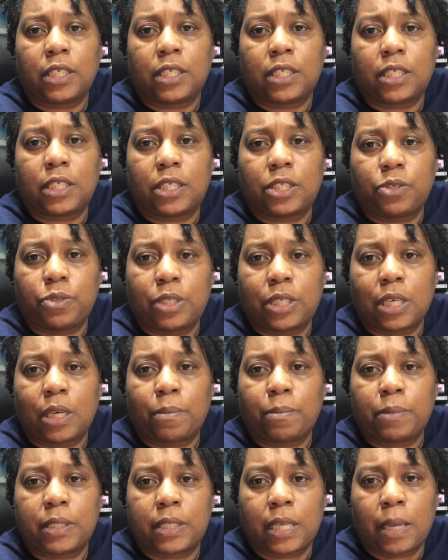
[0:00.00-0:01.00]
do some
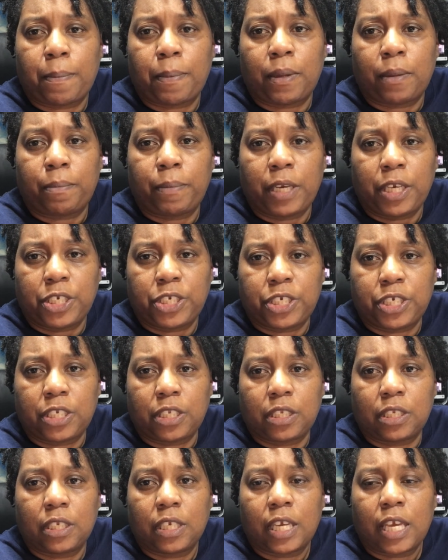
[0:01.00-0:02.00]

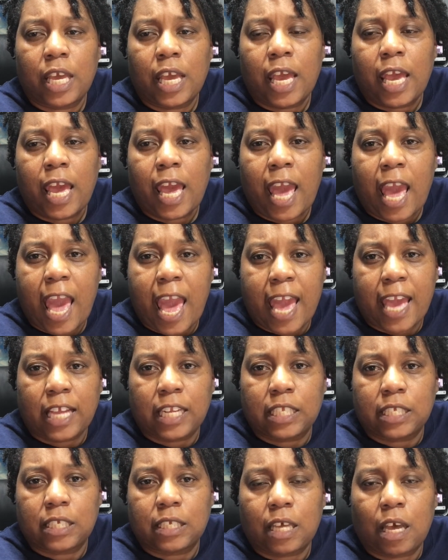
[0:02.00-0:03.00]
sublimation
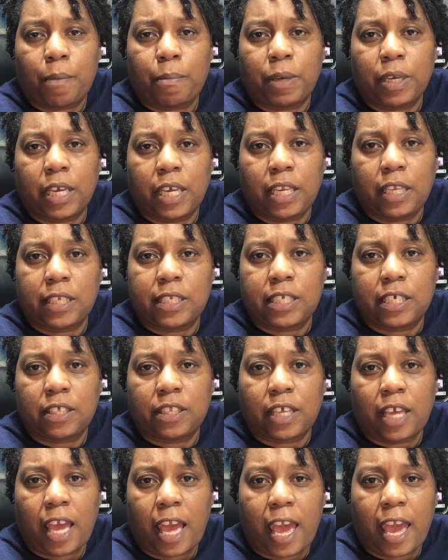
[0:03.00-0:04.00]
hats. I'm going to get into the
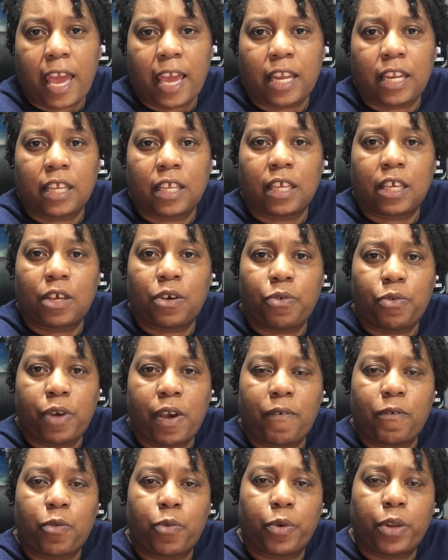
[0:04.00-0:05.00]
hat.
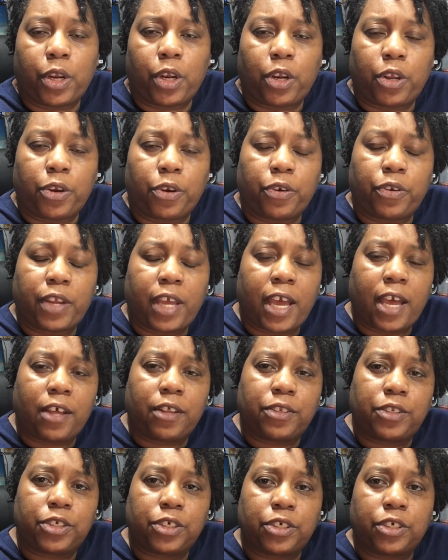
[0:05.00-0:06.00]
Whoever want to learn how
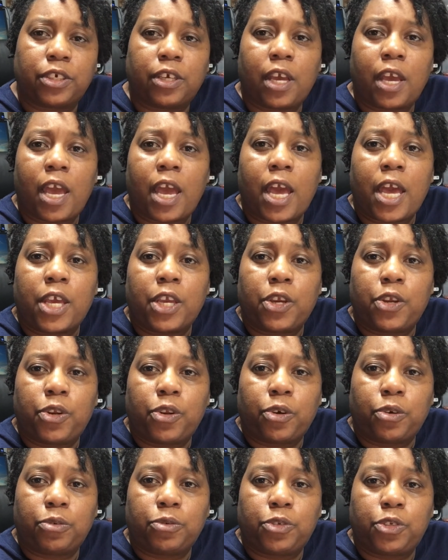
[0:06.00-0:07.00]
to,
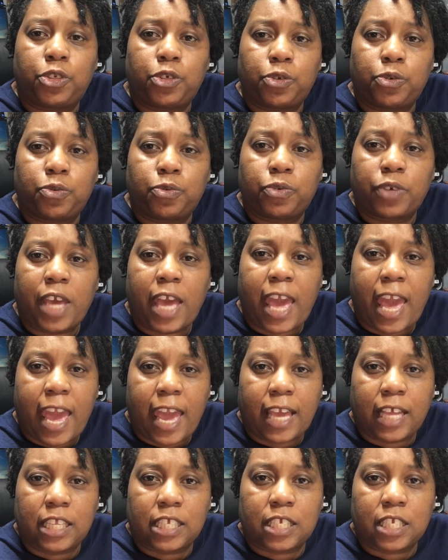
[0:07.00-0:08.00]
do
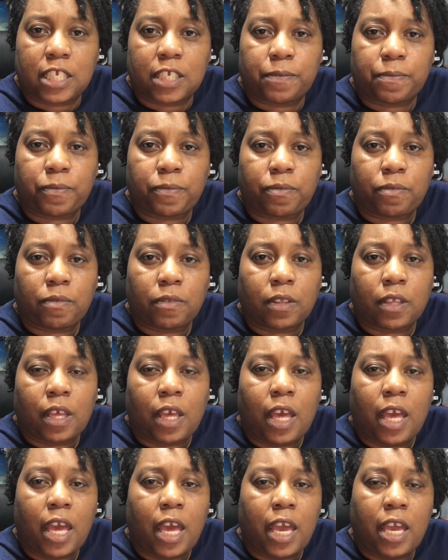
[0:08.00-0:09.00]
hats.
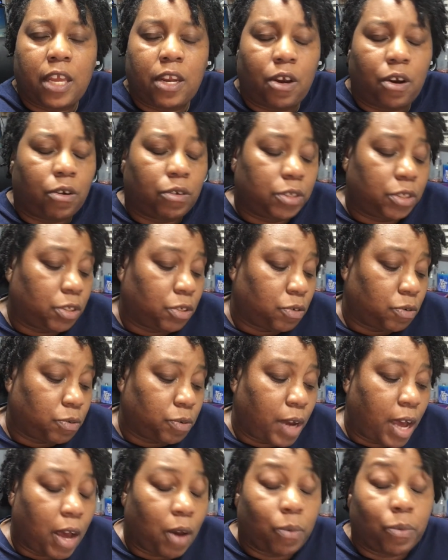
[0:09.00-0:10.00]
And also,
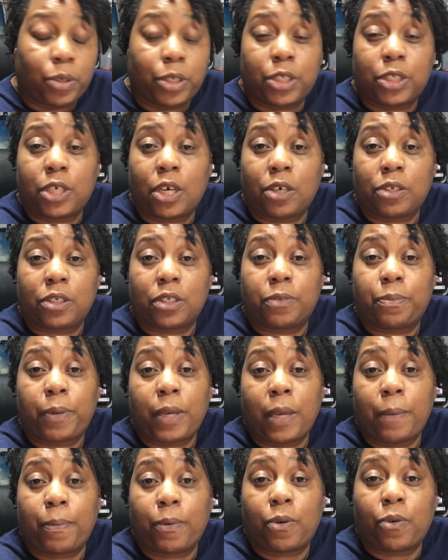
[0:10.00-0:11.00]
I want to talk to
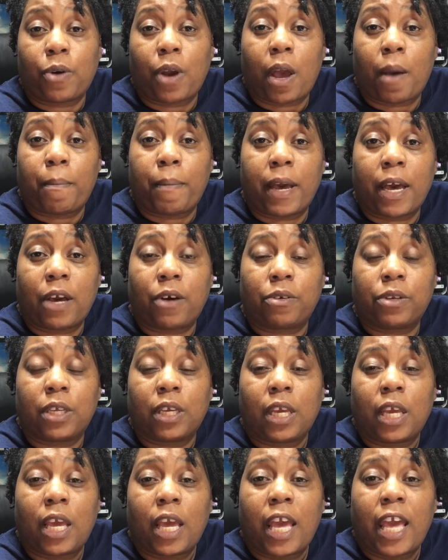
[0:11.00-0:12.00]
people about
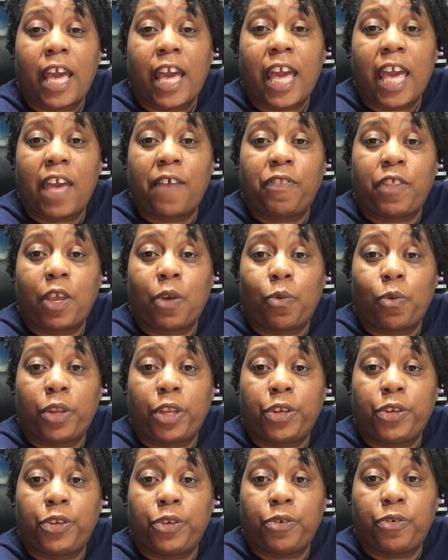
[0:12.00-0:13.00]
if they want to
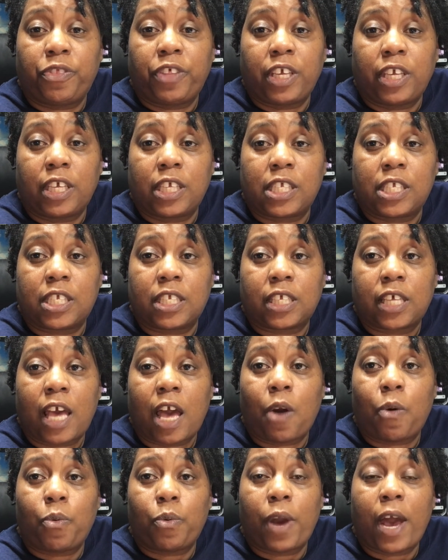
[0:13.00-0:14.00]
do this,
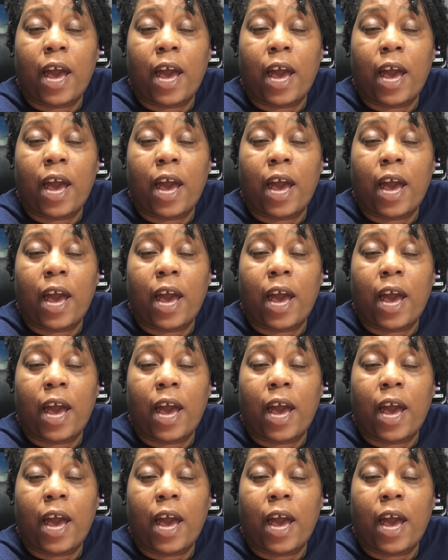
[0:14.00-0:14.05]
how